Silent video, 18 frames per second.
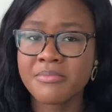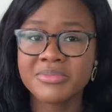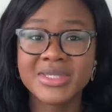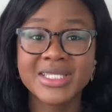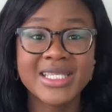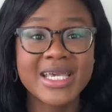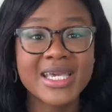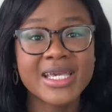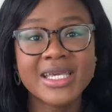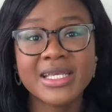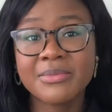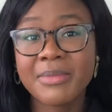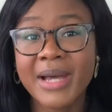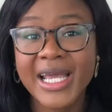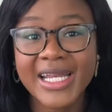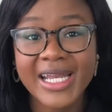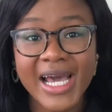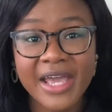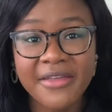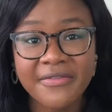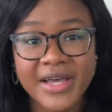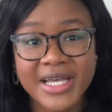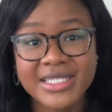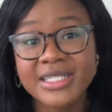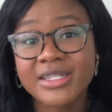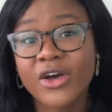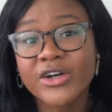day in my life
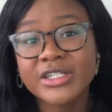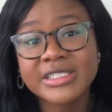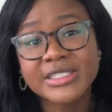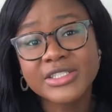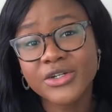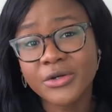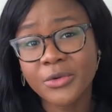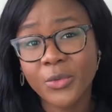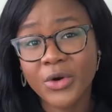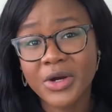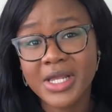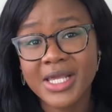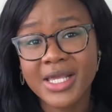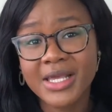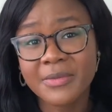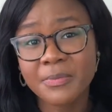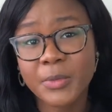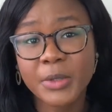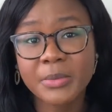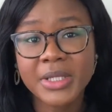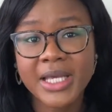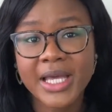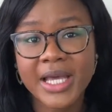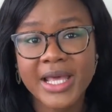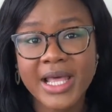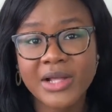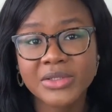as an auditor working in public
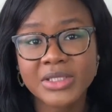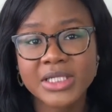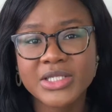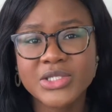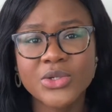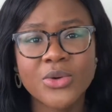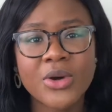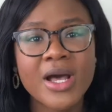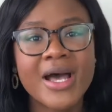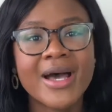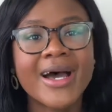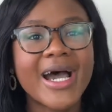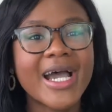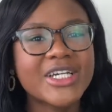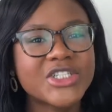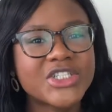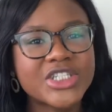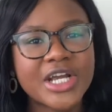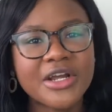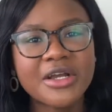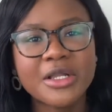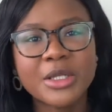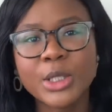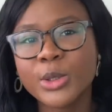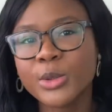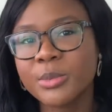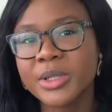accounting. So I share a
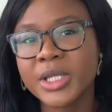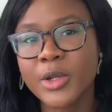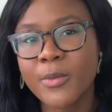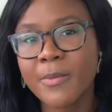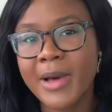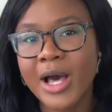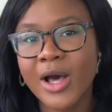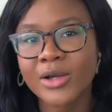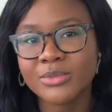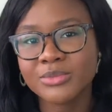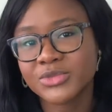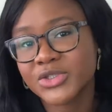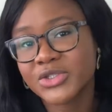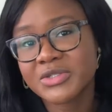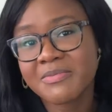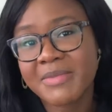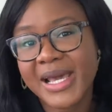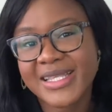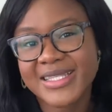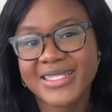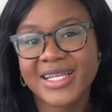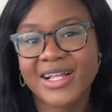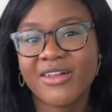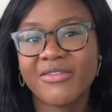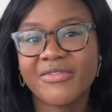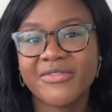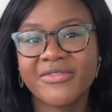little bit about just
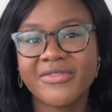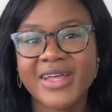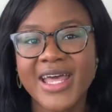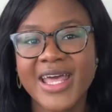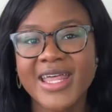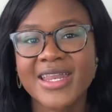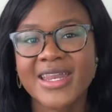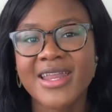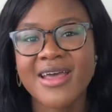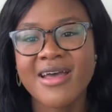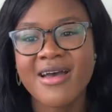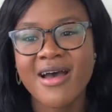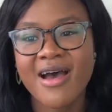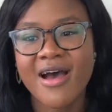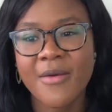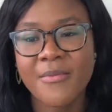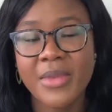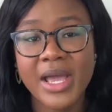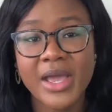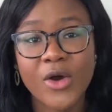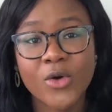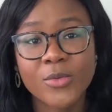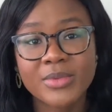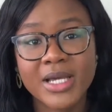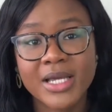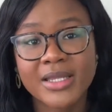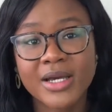myself, and I
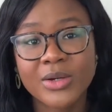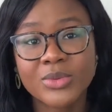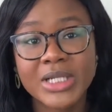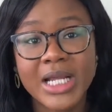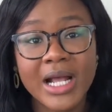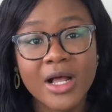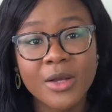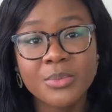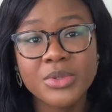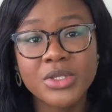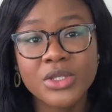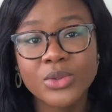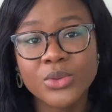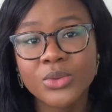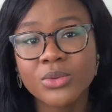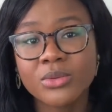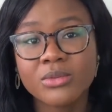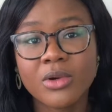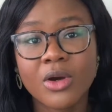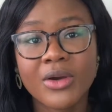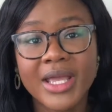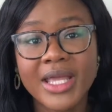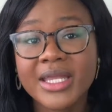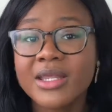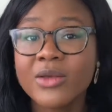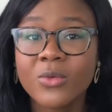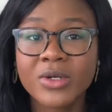hope that that would help you or
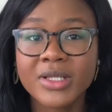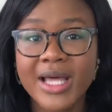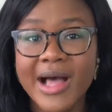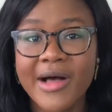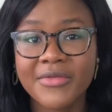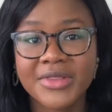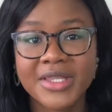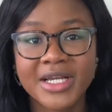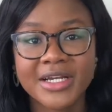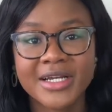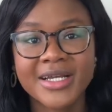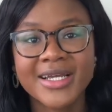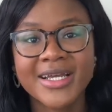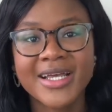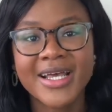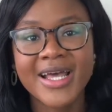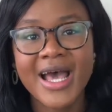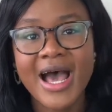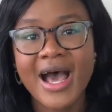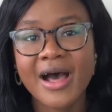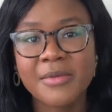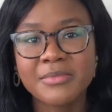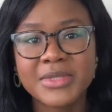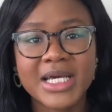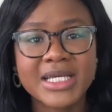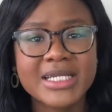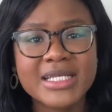anyone out there
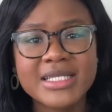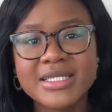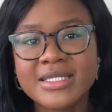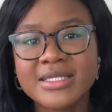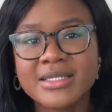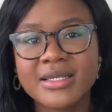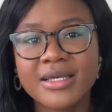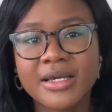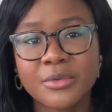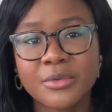that needs a